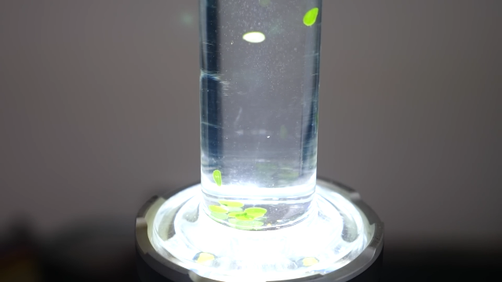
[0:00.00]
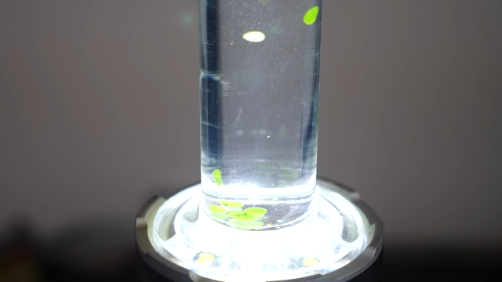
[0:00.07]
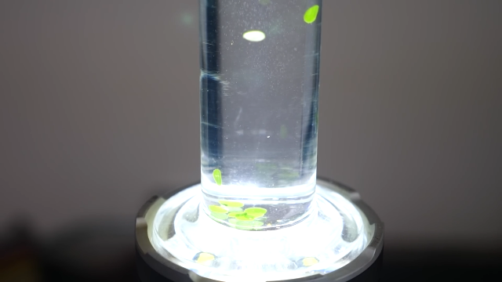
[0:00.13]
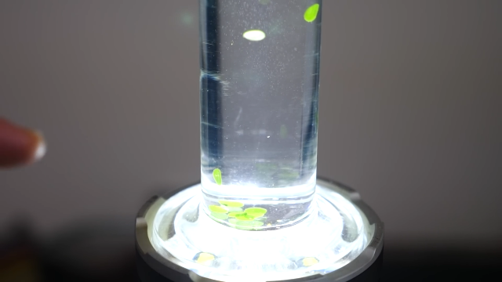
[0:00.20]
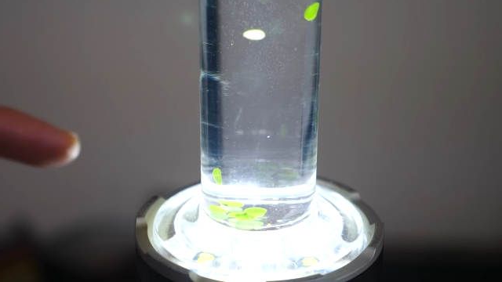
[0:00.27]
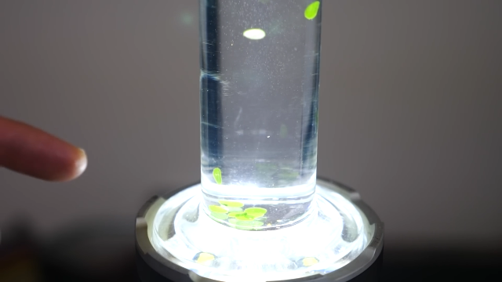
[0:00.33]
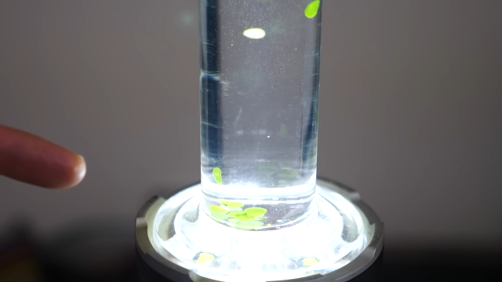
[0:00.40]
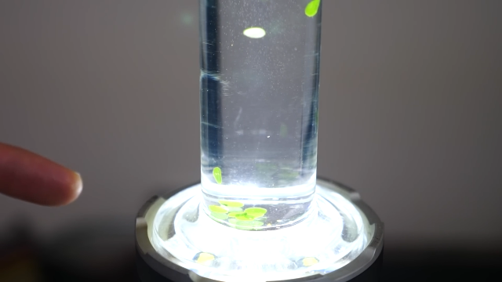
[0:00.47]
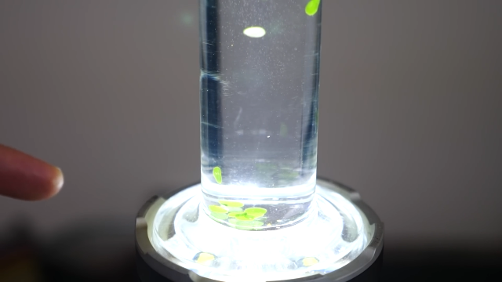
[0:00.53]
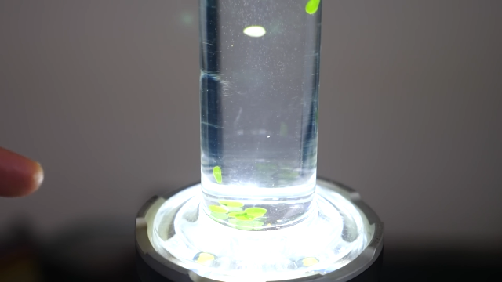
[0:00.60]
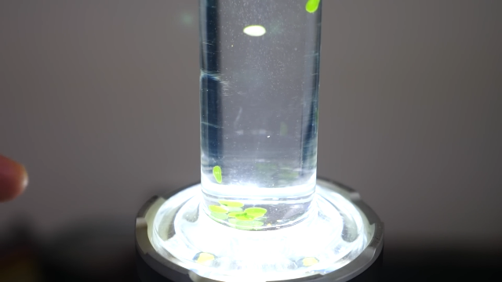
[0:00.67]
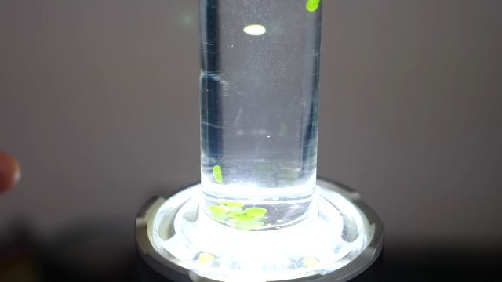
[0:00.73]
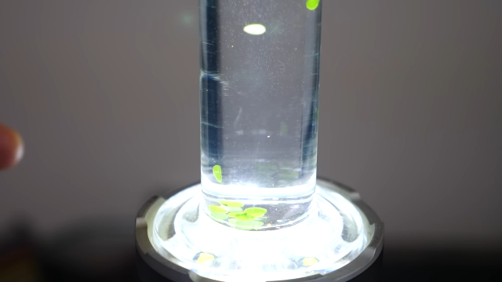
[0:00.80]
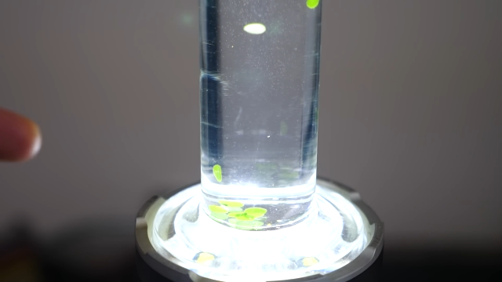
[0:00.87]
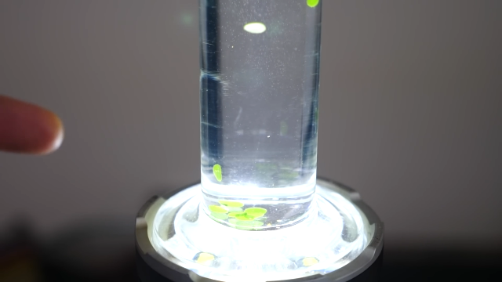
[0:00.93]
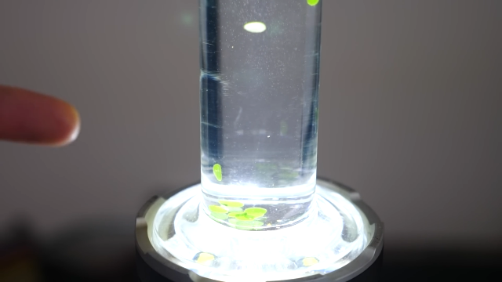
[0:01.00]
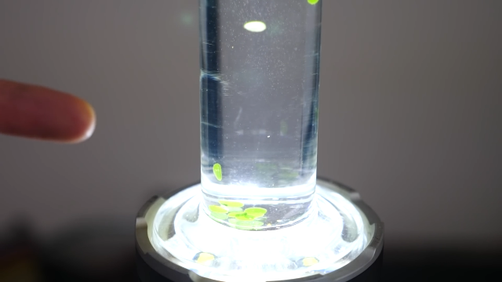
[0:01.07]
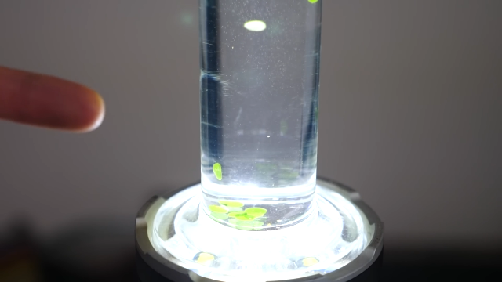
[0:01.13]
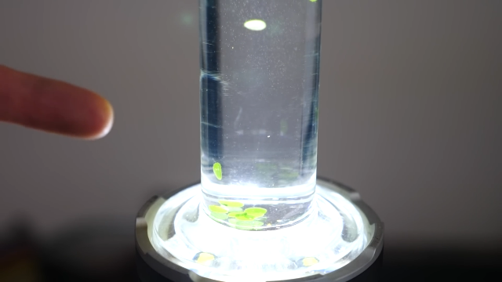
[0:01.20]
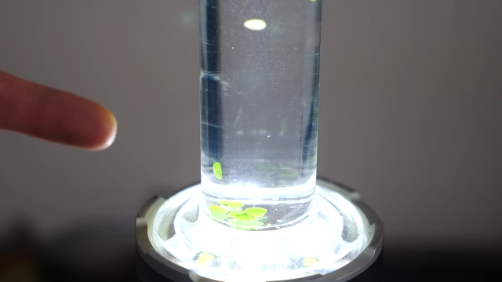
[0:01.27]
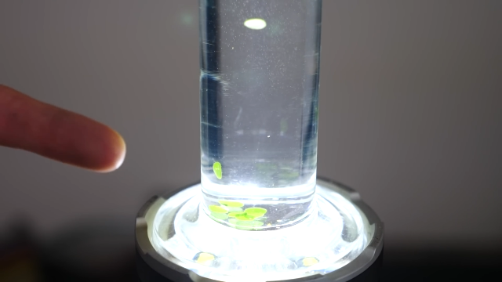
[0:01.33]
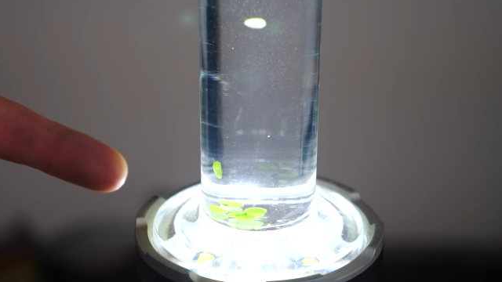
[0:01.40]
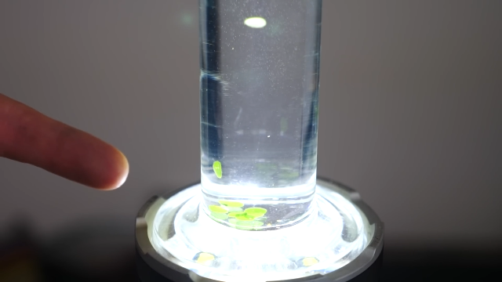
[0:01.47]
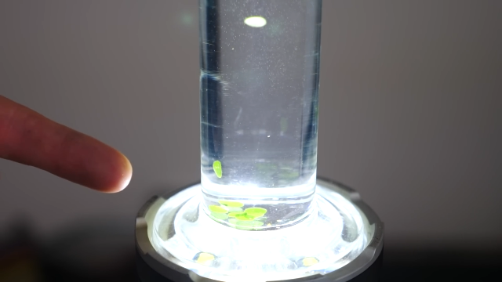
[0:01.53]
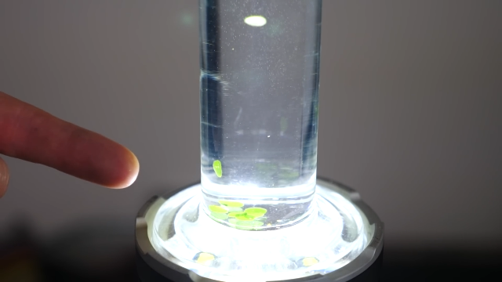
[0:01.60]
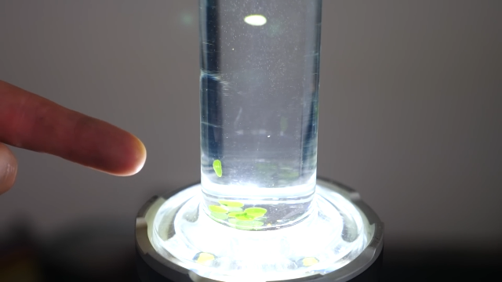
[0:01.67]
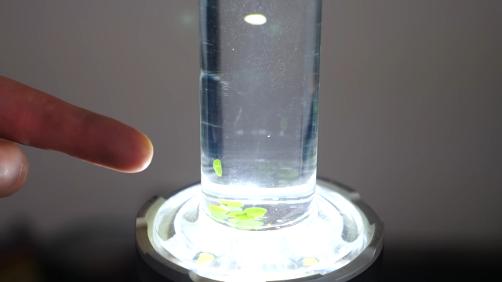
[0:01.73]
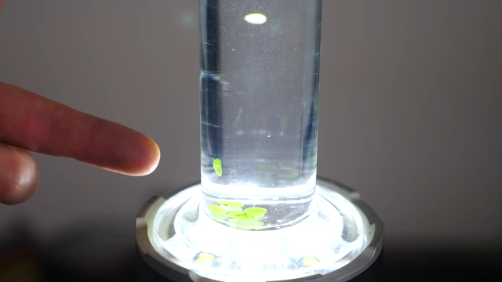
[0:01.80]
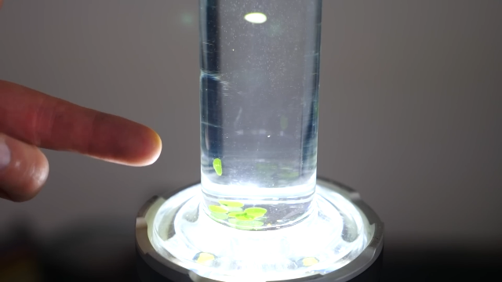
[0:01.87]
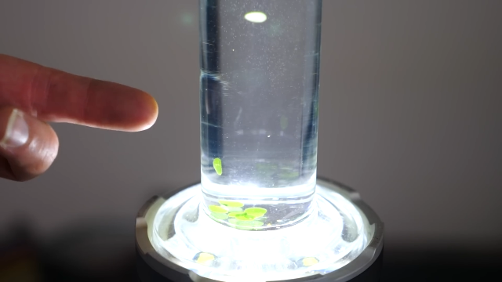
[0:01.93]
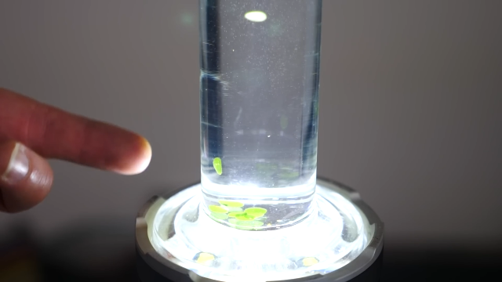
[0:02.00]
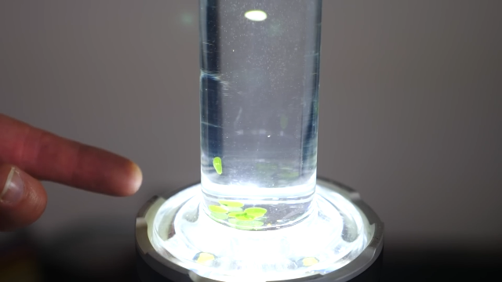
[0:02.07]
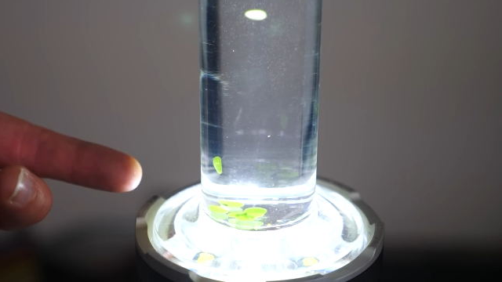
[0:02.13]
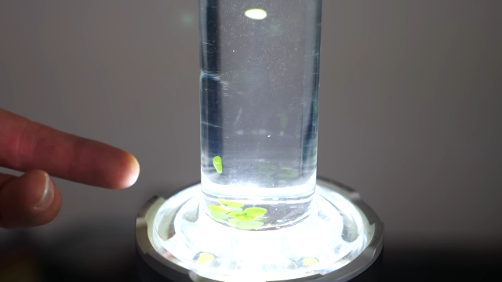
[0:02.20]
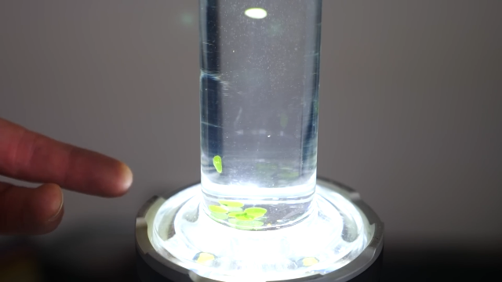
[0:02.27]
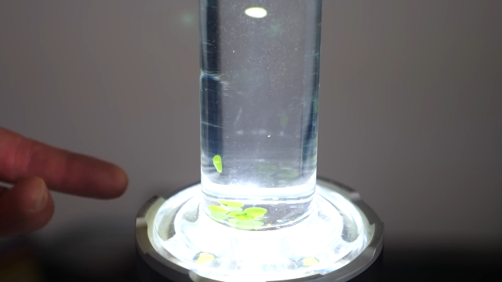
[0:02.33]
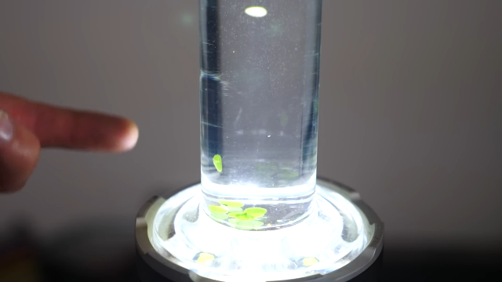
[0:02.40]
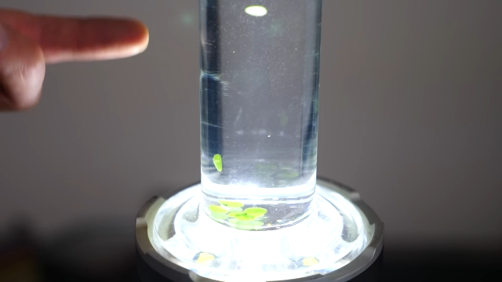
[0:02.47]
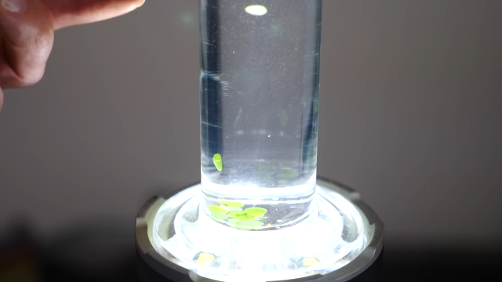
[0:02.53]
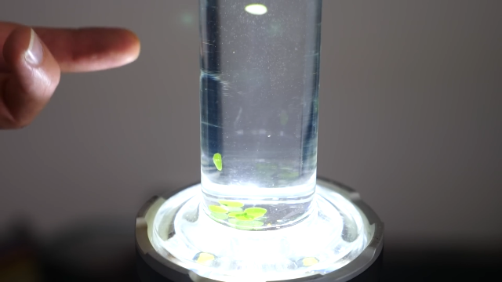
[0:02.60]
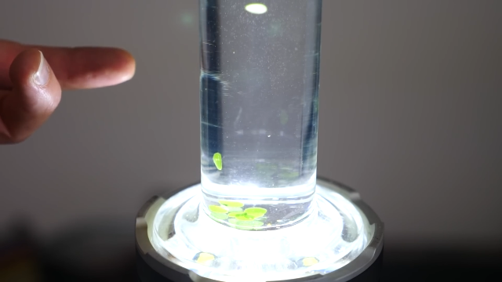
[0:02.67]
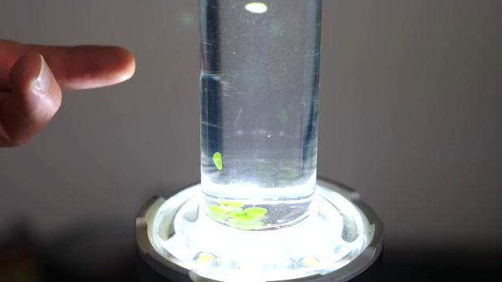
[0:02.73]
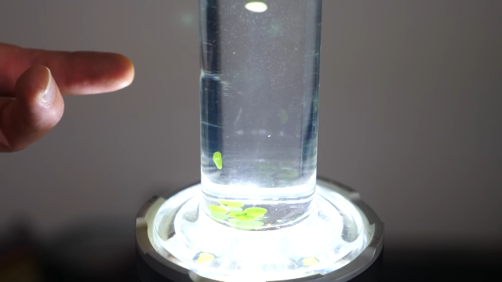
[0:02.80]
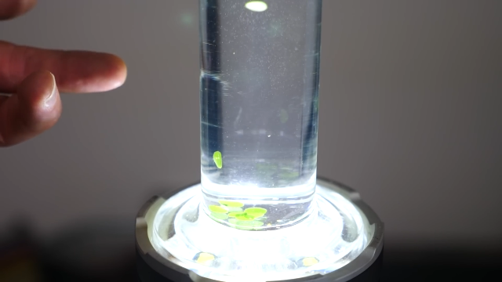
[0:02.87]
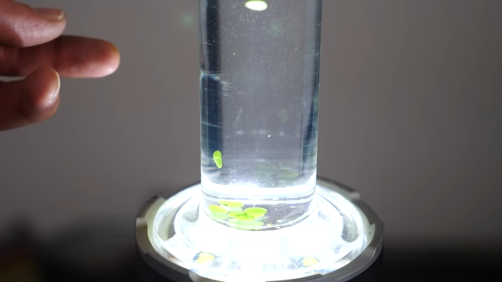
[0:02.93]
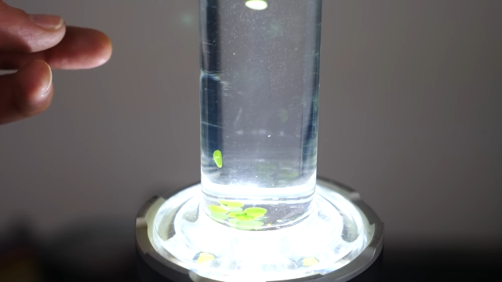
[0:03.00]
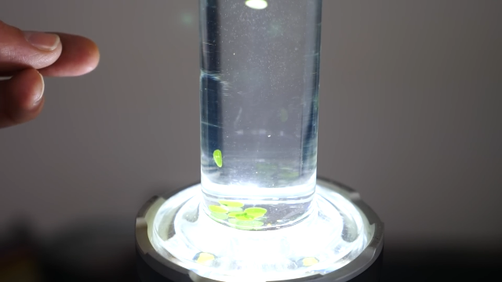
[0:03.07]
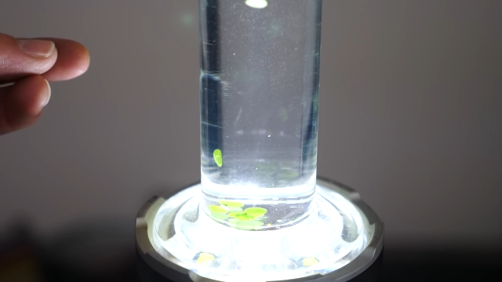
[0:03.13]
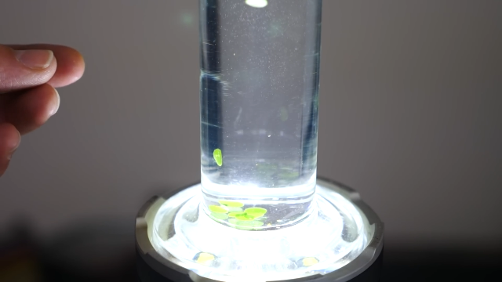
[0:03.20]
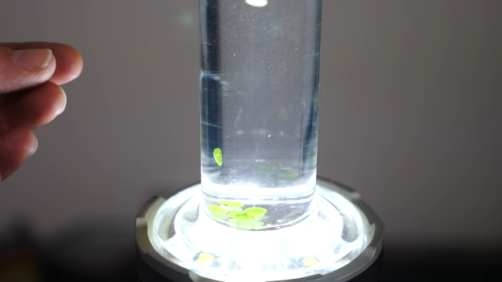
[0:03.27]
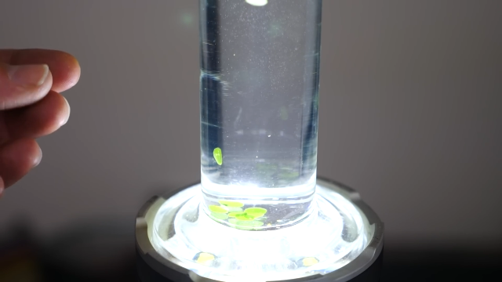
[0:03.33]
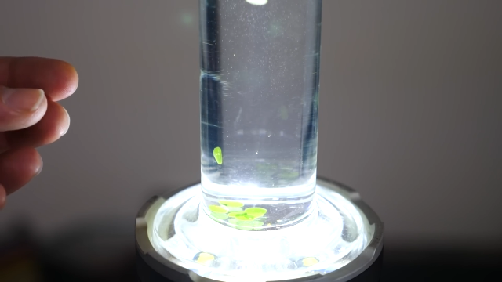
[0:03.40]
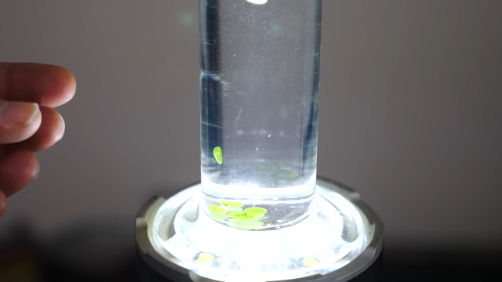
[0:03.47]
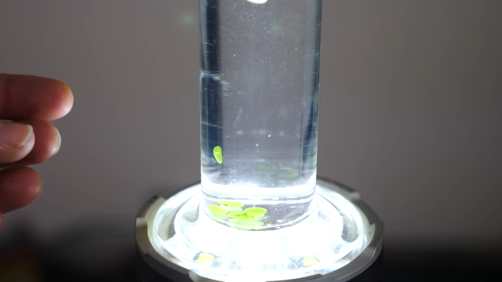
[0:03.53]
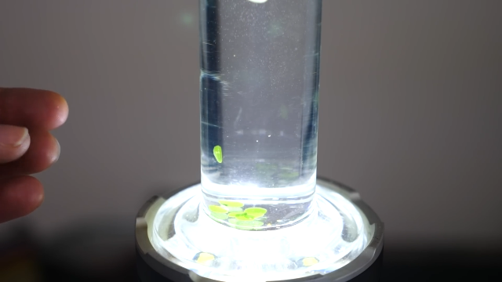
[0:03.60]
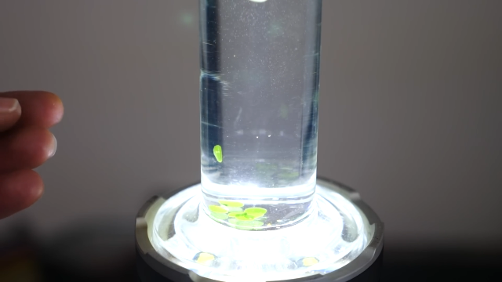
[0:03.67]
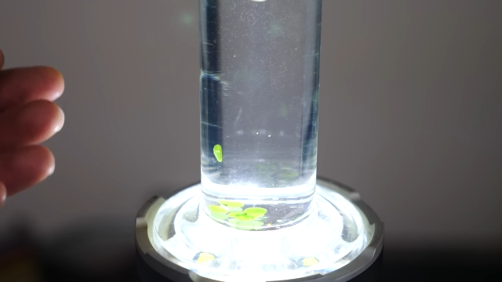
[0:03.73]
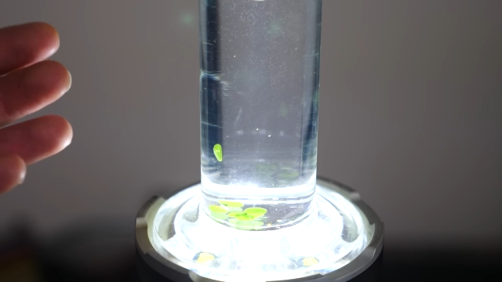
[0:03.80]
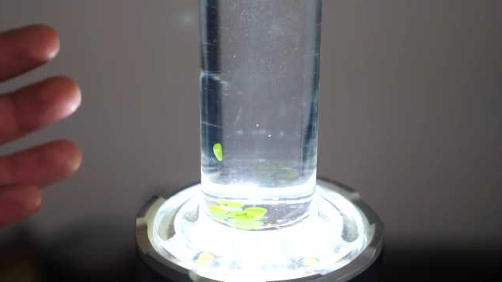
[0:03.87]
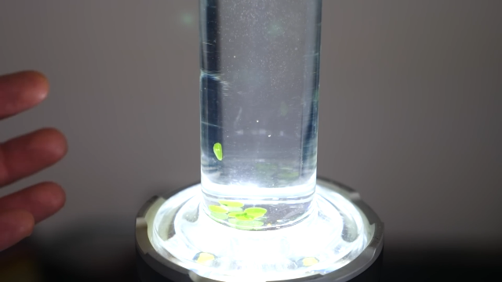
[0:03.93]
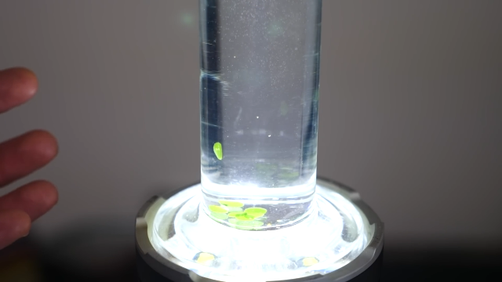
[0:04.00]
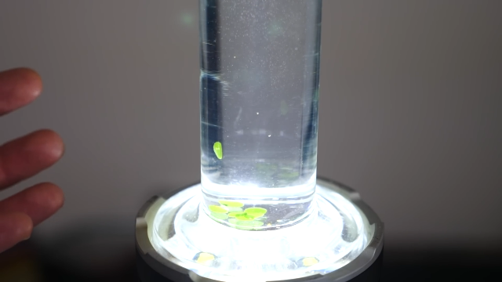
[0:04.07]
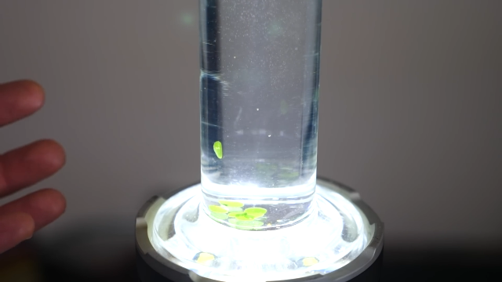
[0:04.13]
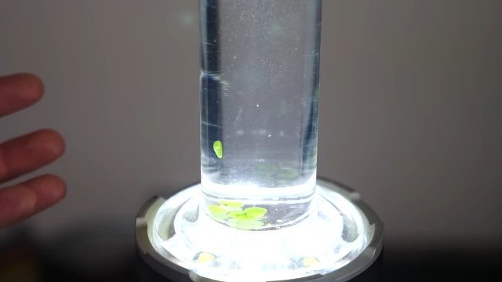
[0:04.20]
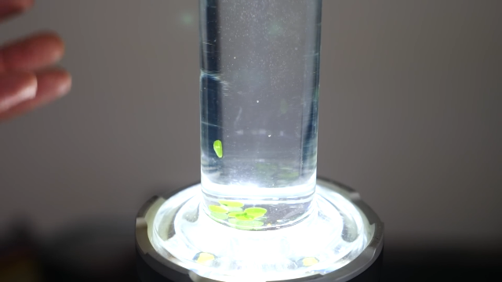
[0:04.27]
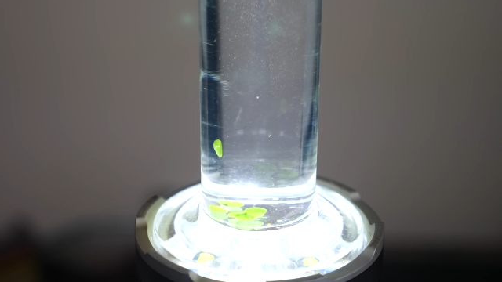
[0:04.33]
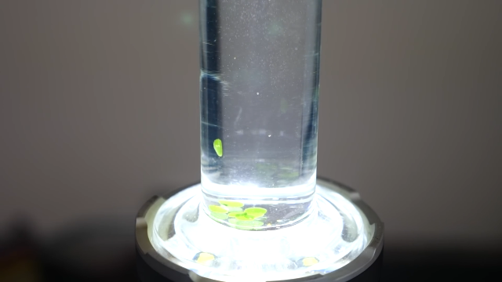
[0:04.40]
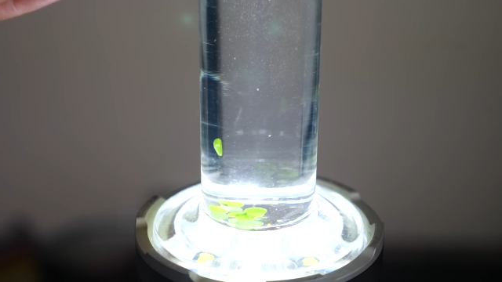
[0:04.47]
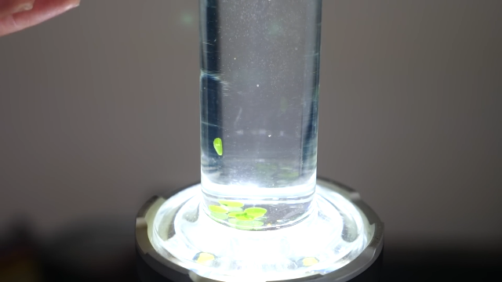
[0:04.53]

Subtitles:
No face is visible, so there are no lips to read.